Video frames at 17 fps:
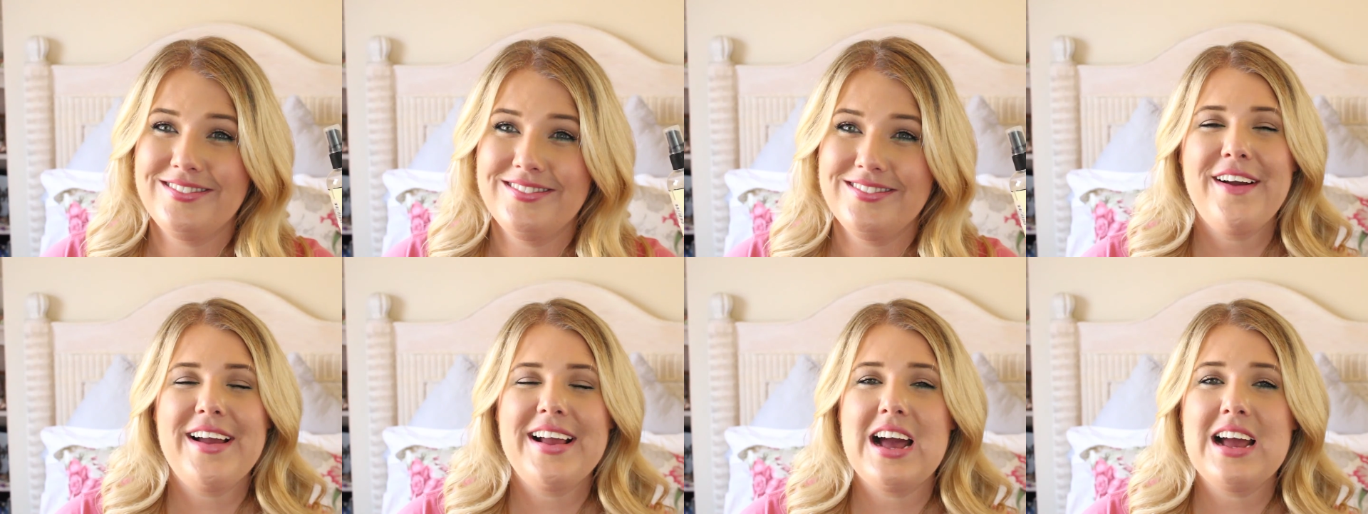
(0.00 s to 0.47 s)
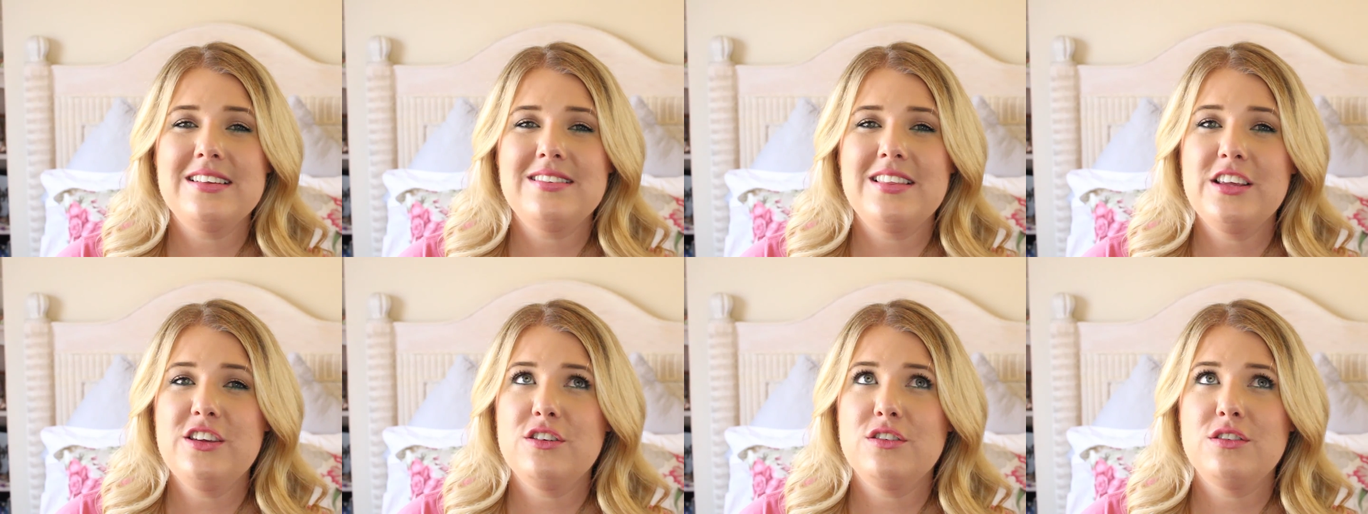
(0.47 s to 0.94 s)
Okay guys,
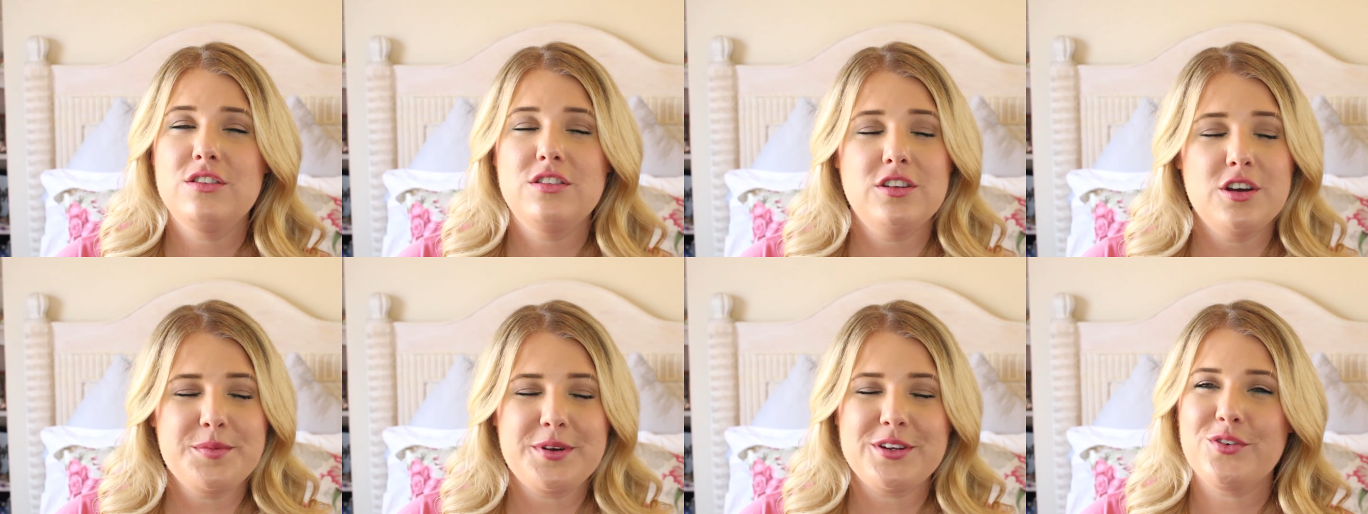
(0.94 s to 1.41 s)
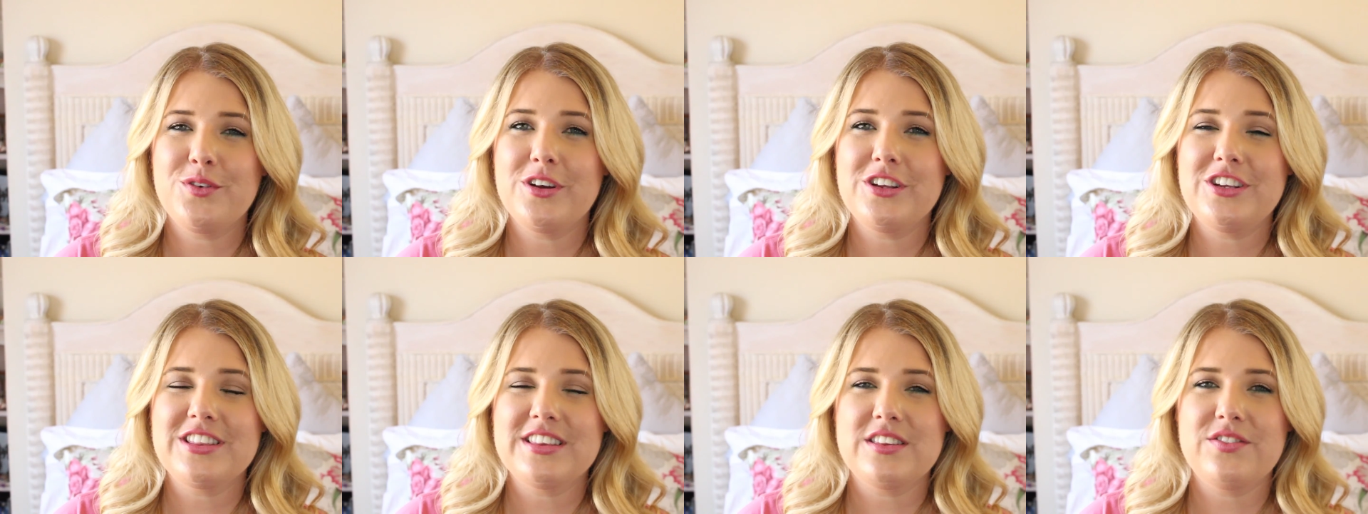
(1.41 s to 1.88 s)
thank you so much for
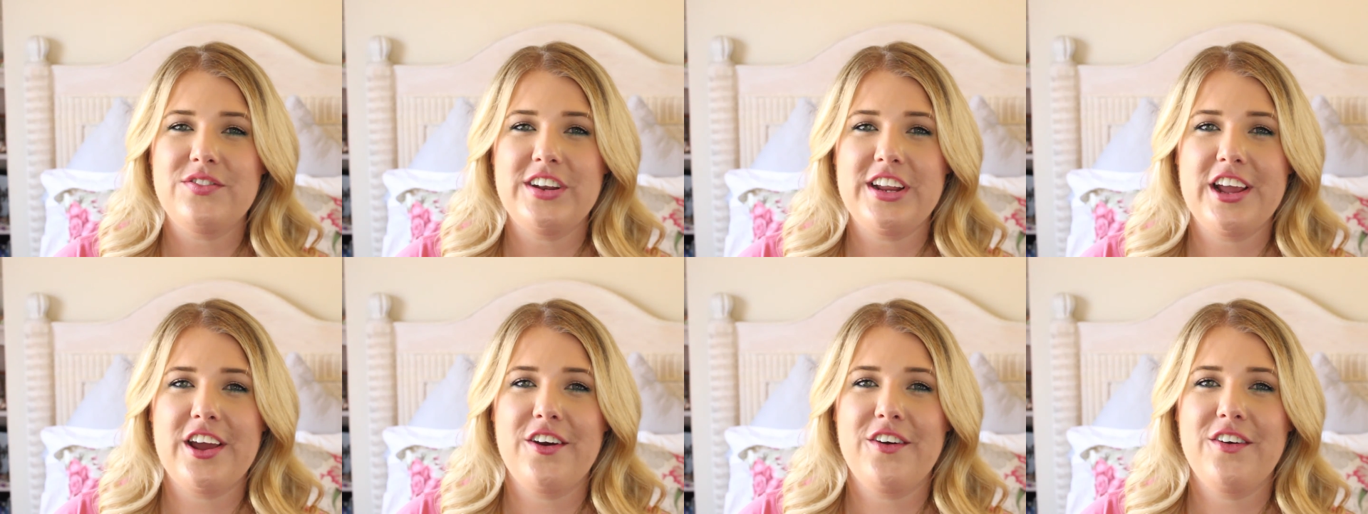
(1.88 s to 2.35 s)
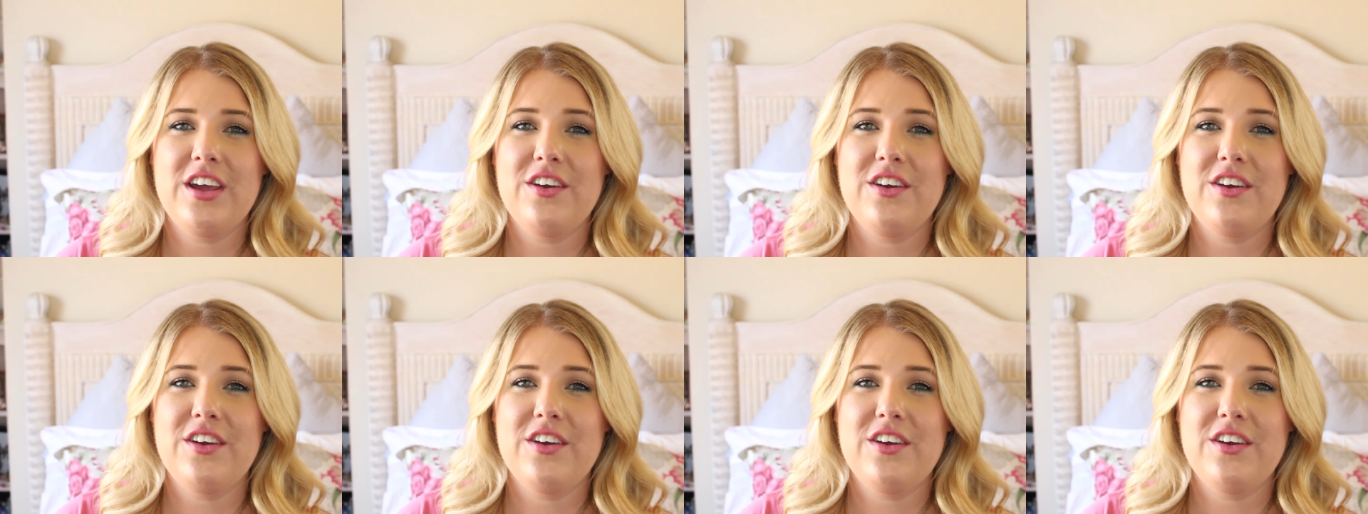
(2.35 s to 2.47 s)
watching this video.